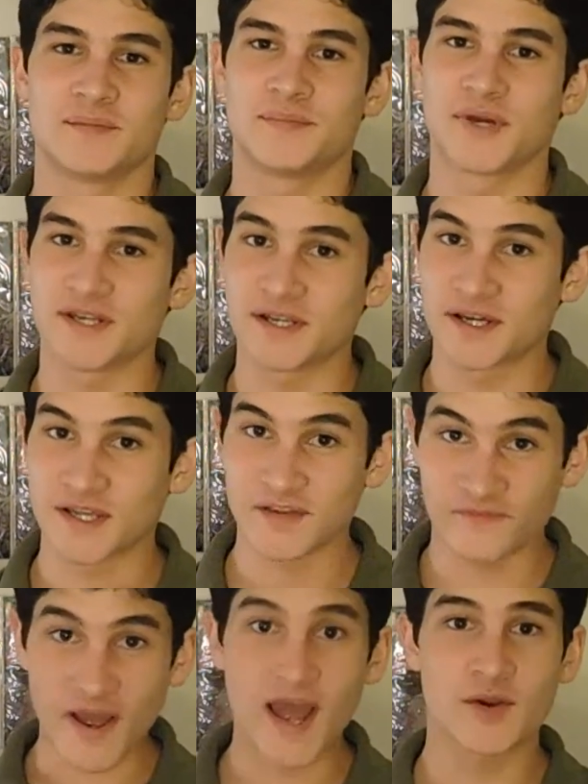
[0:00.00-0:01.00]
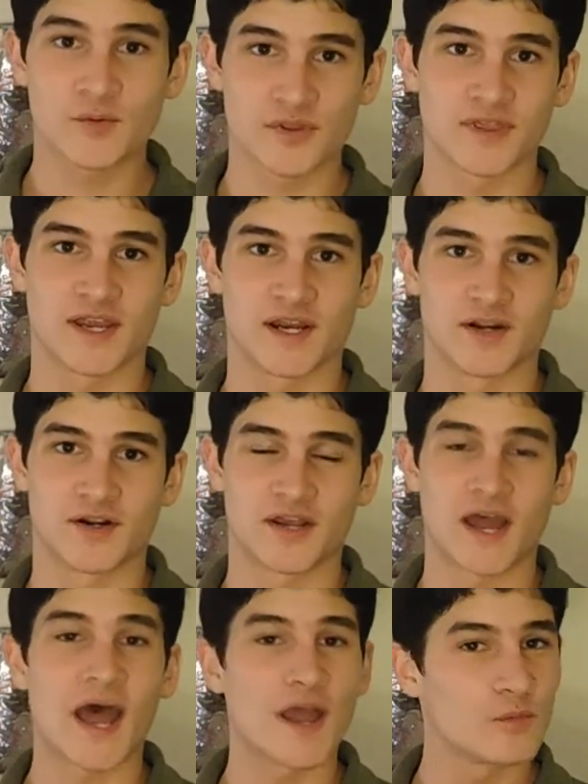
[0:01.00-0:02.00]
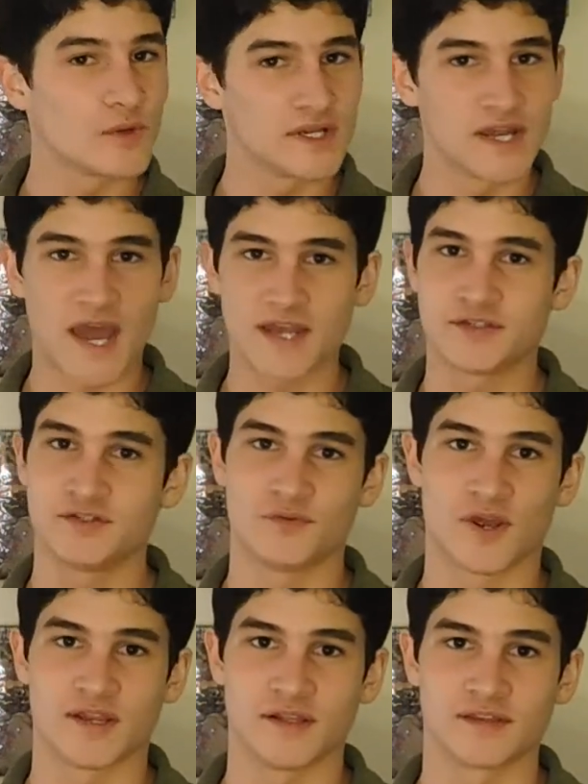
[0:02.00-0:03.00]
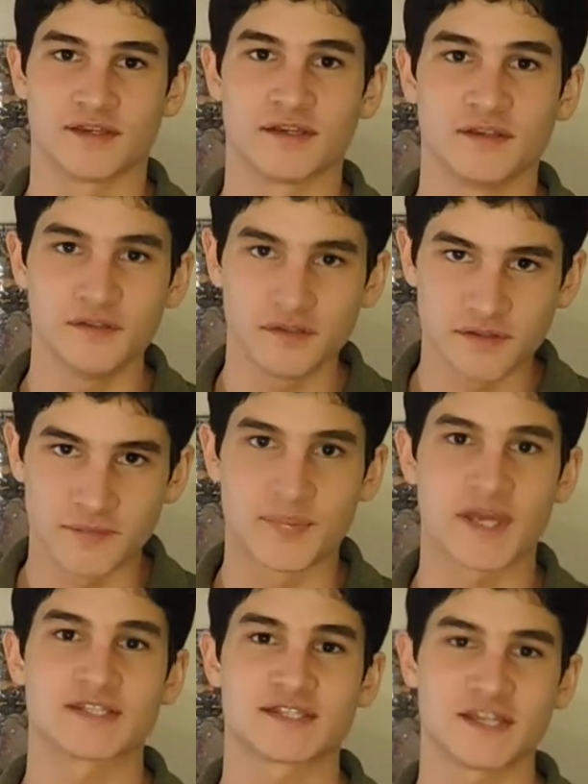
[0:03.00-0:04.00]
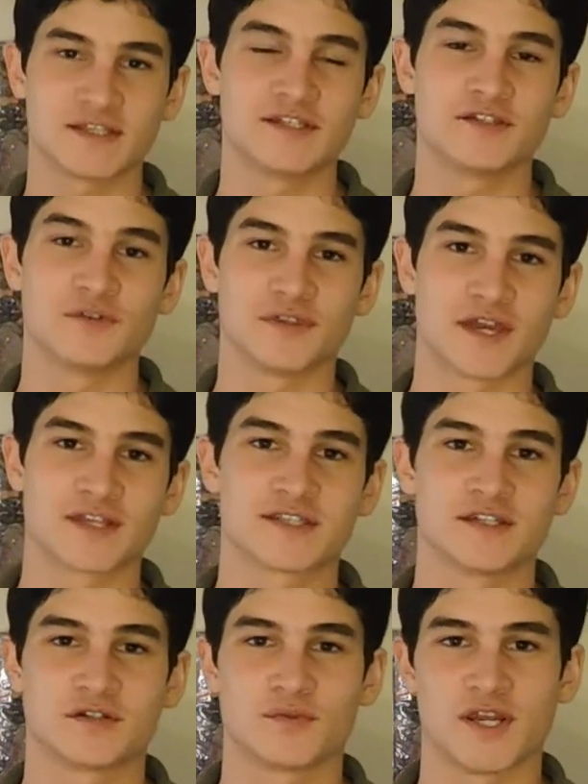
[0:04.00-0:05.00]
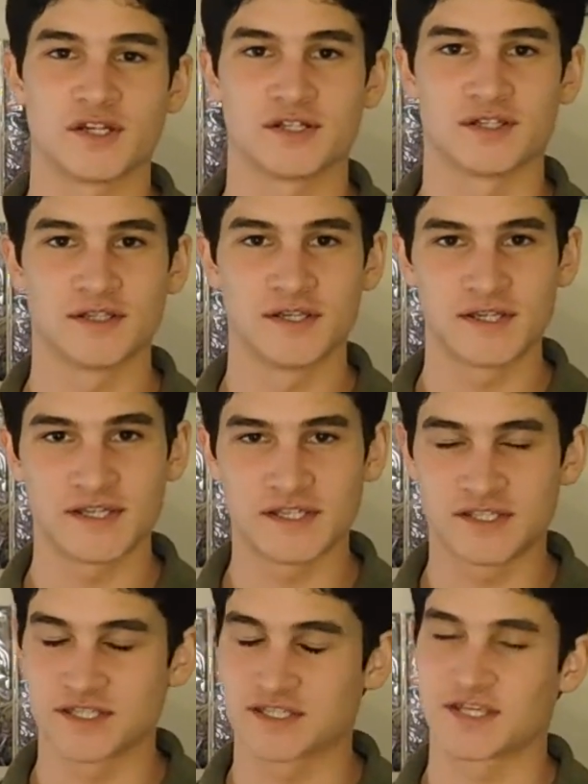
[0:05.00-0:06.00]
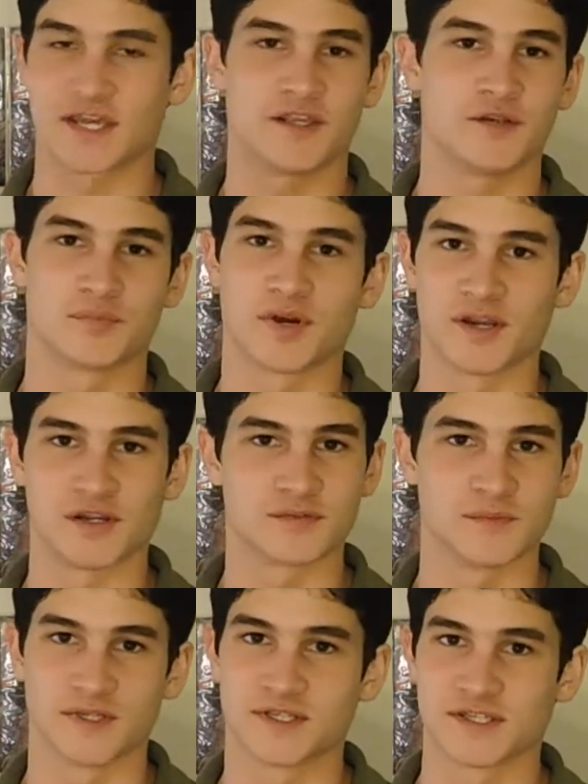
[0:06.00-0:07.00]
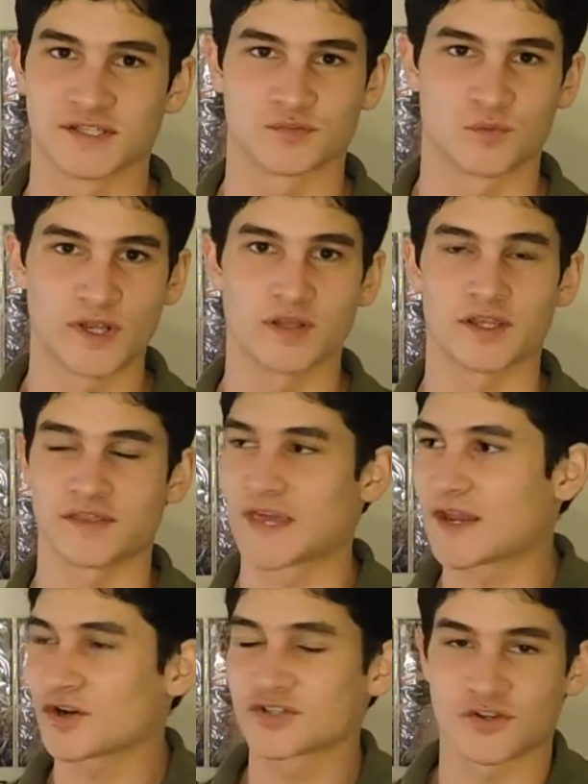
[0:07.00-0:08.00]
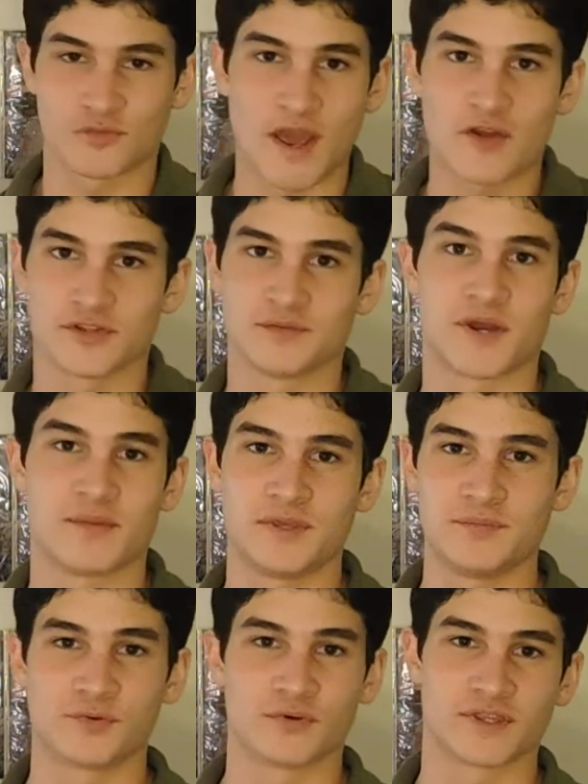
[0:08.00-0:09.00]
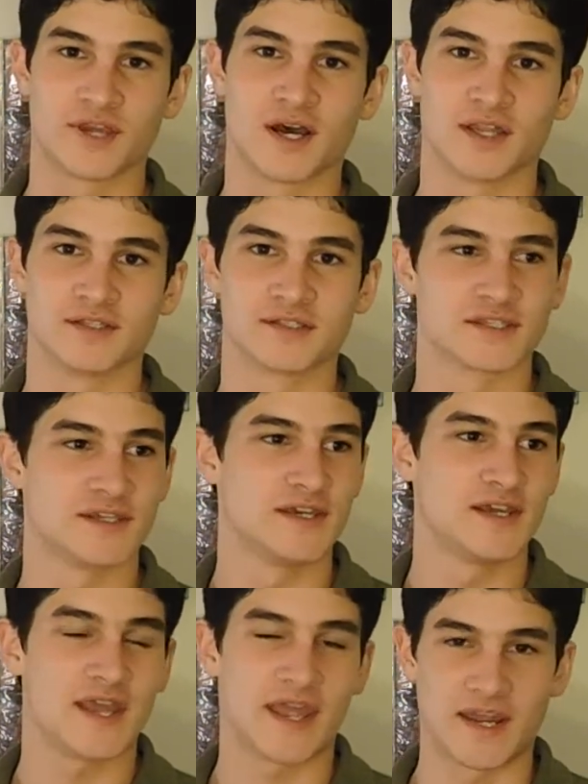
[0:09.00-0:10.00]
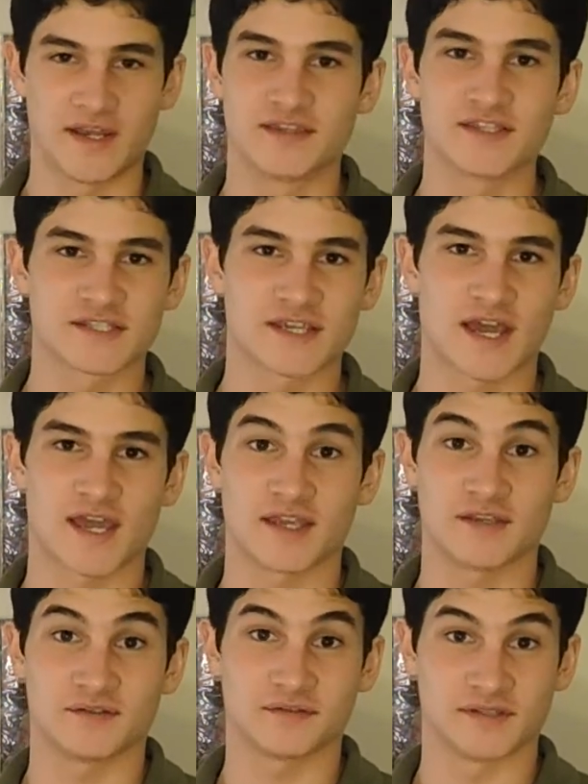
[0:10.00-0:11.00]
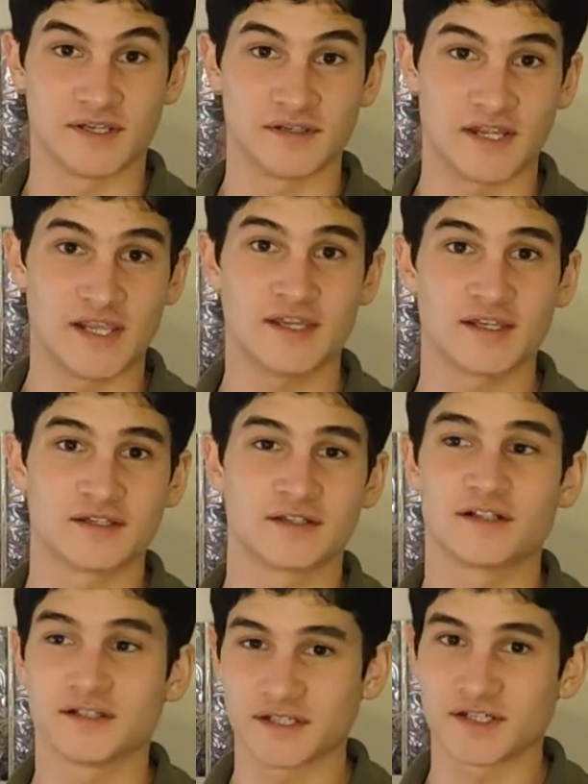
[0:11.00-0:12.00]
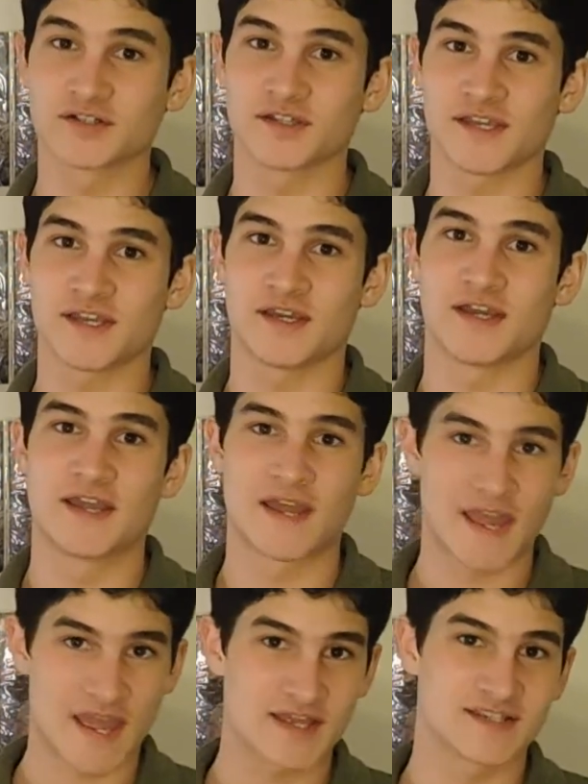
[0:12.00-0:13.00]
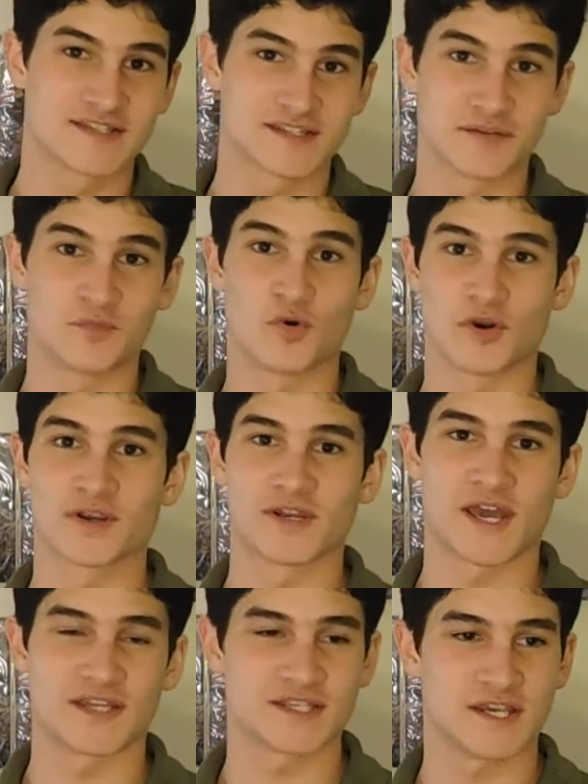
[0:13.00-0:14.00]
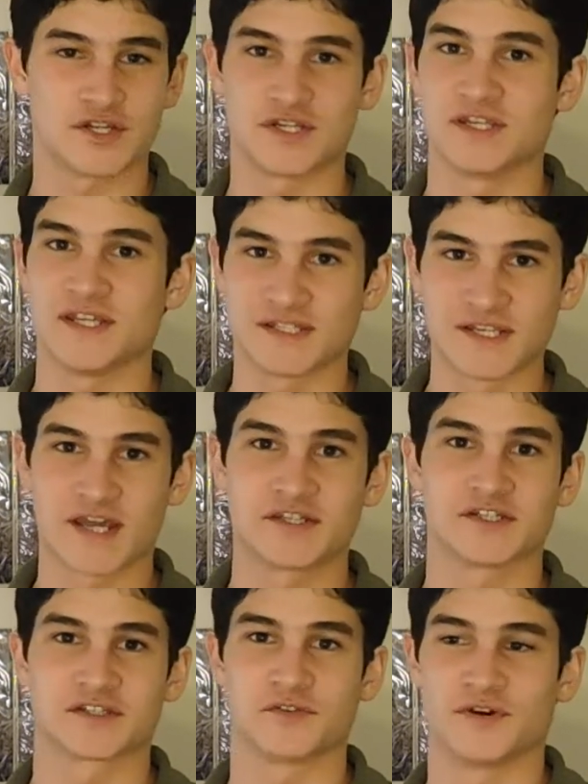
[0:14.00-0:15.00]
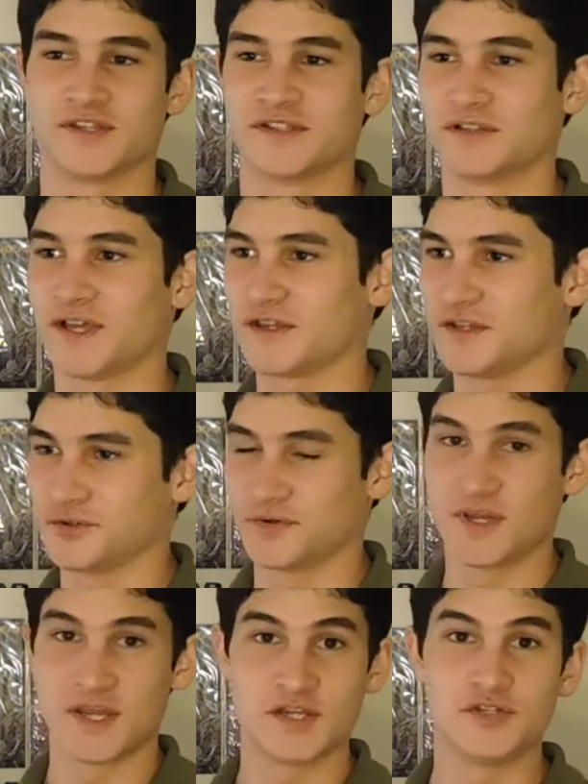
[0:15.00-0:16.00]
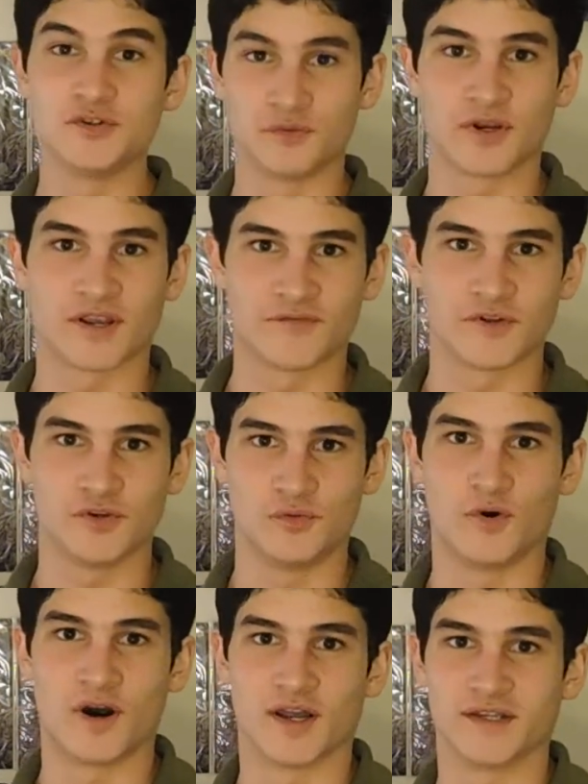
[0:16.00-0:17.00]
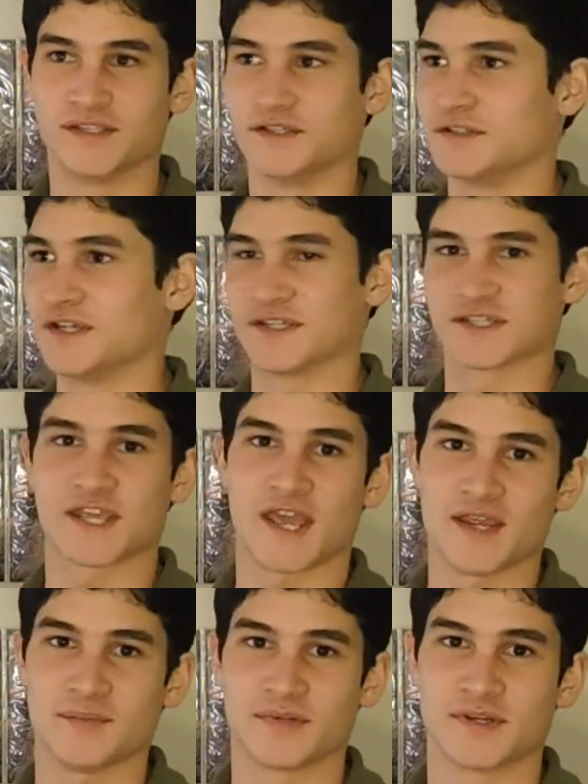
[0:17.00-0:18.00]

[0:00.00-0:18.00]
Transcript: But if I were there, I would not do anything. The best thing to do in that situation is just take your punishment, because really, they are surrounded by people with guns, and this guy, Negan, clearly has some organization. He's not just going to let you do whatever you want and escape.